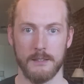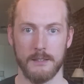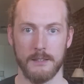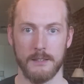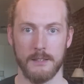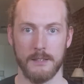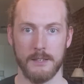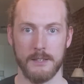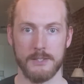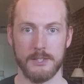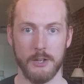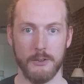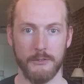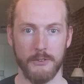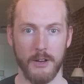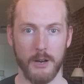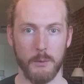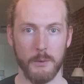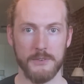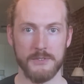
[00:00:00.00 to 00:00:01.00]
So
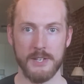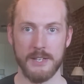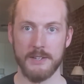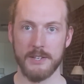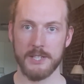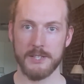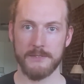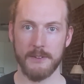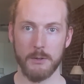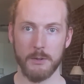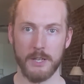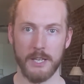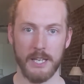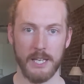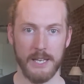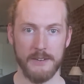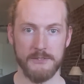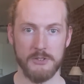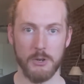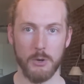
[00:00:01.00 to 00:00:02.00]
far, we've seen that SvelteKit
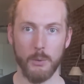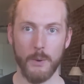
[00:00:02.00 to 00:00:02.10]
gives you a way